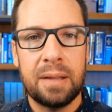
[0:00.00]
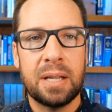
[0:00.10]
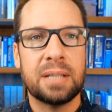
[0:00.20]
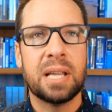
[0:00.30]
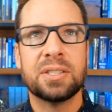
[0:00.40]

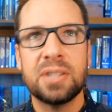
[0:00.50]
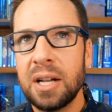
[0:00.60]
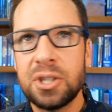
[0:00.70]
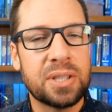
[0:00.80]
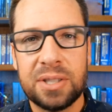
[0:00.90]
It's
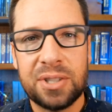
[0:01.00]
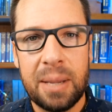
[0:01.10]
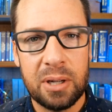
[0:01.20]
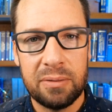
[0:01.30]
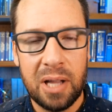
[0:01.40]
not just a
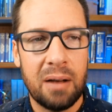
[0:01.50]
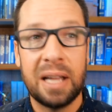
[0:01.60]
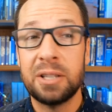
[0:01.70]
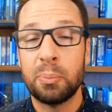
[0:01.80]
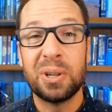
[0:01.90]
statement of love,
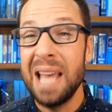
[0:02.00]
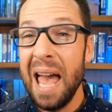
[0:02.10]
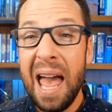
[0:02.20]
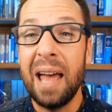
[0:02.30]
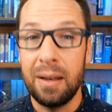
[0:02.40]
and to
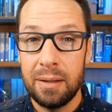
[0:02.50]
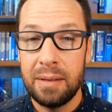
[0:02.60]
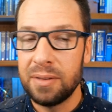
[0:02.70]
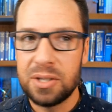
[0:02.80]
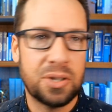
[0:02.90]
pretend
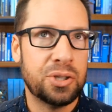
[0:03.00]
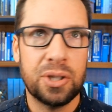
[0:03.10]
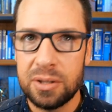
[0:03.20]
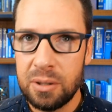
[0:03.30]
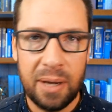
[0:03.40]
that this is
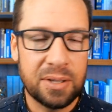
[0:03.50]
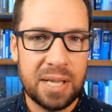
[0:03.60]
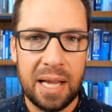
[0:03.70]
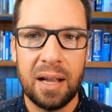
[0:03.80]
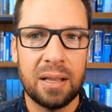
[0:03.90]
just about
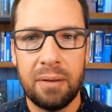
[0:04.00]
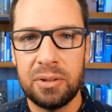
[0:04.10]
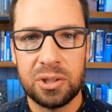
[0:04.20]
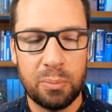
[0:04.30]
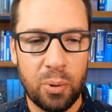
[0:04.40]
saying I love
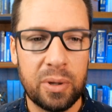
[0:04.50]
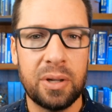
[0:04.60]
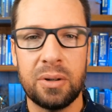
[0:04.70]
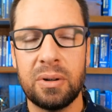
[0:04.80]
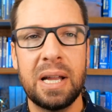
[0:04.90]
and support
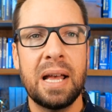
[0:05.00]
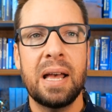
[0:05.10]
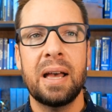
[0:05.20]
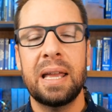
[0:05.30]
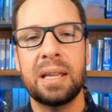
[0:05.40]
you
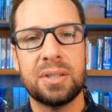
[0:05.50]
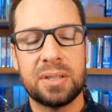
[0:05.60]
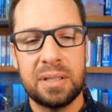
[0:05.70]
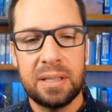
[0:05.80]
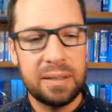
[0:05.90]

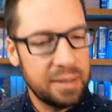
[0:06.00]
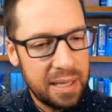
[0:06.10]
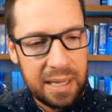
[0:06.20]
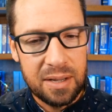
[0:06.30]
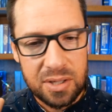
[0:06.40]
is
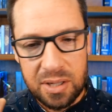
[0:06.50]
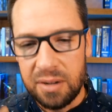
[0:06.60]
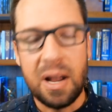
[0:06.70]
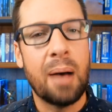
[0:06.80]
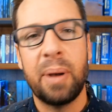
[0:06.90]
to
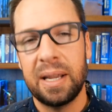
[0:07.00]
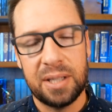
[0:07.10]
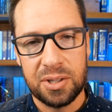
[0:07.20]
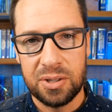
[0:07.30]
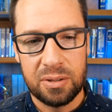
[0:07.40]
not pay
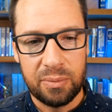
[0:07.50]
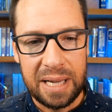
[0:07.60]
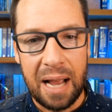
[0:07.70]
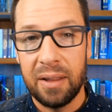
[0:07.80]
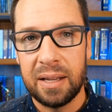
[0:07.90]
attention to
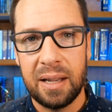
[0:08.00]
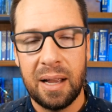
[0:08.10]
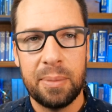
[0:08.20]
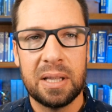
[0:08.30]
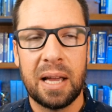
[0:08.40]
reality. I
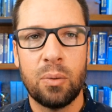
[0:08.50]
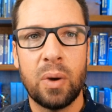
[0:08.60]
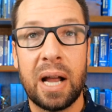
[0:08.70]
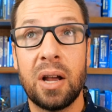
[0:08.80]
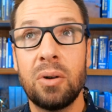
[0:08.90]
mean, like, would
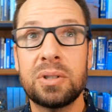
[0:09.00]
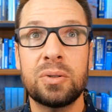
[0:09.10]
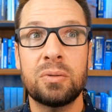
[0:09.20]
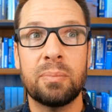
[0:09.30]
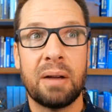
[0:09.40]
I go
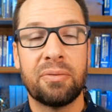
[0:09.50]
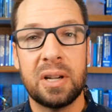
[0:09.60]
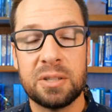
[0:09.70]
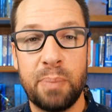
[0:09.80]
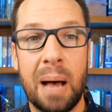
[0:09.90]
to my
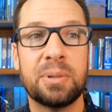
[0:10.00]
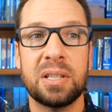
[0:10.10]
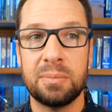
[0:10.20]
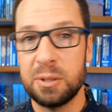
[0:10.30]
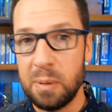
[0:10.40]
friend's
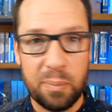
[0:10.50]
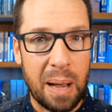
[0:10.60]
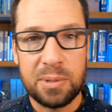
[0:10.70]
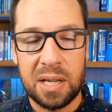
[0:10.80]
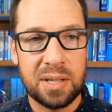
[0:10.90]
baptism? He's being
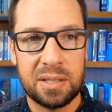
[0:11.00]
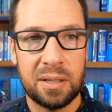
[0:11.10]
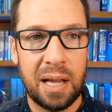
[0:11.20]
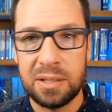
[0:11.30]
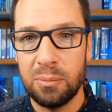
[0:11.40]
baptized as
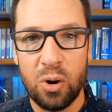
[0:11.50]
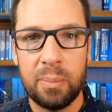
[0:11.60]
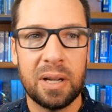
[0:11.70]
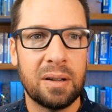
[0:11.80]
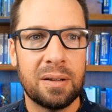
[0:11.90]
a
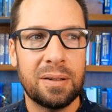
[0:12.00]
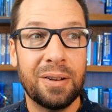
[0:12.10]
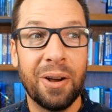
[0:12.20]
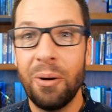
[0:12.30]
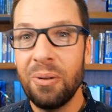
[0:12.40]
Mormon.
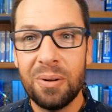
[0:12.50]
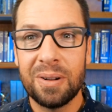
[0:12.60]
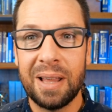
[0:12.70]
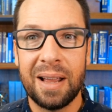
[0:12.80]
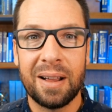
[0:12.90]
No,
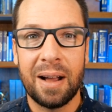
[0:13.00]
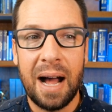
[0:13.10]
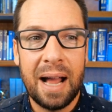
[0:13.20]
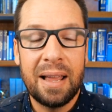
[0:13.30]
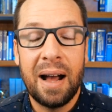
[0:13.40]
like
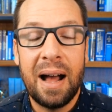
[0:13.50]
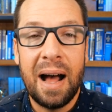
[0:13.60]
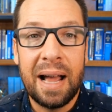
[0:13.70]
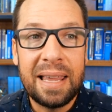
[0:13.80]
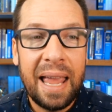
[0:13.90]

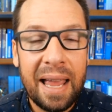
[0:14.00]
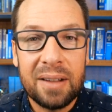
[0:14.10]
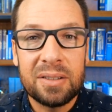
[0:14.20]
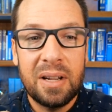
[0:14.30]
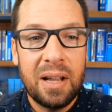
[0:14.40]
I can't.
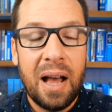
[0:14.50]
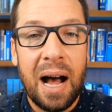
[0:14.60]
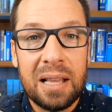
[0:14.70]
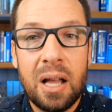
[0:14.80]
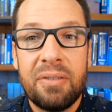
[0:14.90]

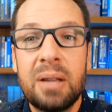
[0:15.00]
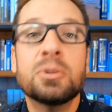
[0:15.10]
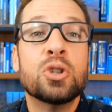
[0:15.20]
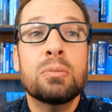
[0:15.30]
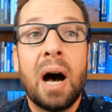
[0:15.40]
I love him
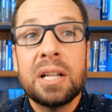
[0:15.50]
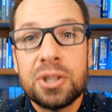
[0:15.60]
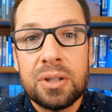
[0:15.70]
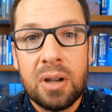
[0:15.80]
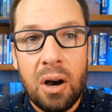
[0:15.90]
too
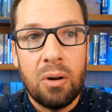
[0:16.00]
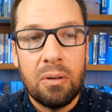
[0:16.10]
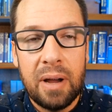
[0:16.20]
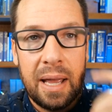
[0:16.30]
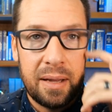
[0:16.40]
much to
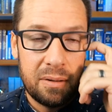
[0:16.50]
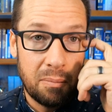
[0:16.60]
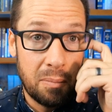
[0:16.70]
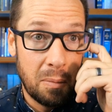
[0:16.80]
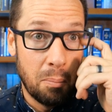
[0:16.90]
go and
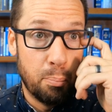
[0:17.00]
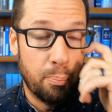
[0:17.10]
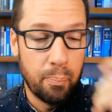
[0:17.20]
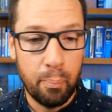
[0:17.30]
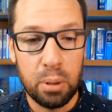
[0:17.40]

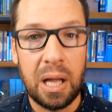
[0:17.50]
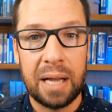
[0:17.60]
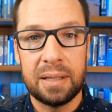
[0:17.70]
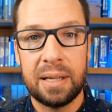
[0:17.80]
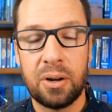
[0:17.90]

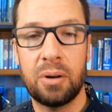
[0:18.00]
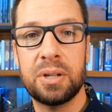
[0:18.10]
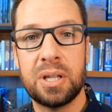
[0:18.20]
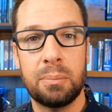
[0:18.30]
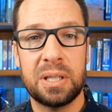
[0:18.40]
blindly
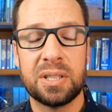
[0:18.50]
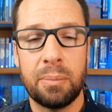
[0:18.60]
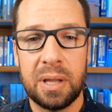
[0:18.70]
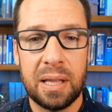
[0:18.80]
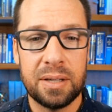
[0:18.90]
encourage him in
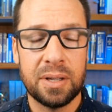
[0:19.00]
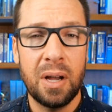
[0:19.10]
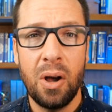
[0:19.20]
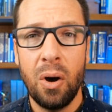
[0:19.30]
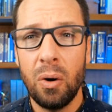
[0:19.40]
something that is
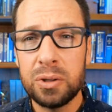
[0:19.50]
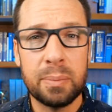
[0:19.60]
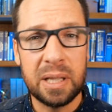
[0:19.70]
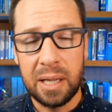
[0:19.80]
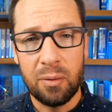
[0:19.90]

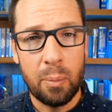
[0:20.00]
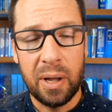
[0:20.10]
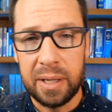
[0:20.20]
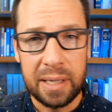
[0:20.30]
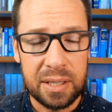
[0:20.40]
ultimately a
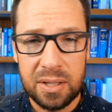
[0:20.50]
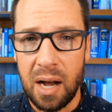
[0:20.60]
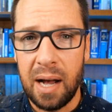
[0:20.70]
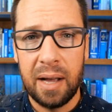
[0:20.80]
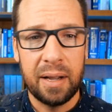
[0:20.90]
rebellion against
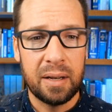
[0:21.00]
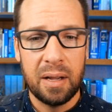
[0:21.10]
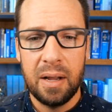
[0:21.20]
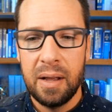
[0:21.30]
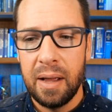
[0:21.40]
God
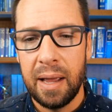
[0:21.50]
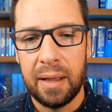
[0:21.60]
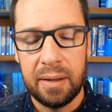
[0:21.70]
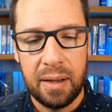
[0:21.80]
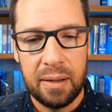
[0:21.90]

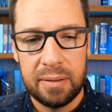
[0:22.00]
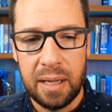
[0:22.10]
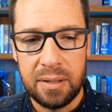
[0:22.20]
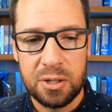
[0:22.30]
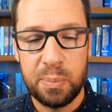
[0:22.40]
and
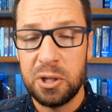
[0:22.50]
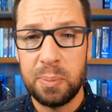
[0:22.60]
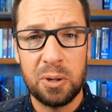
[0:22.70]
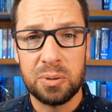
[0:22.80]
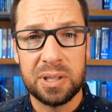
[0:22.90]
a
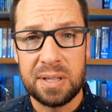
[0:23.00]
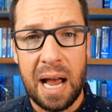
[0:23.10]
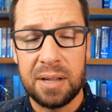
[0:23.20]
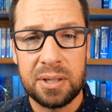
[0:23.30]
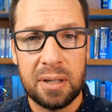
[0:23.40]
spiritual
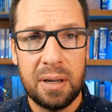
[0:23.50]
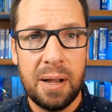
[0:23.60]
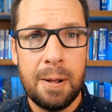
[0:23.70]
disaster.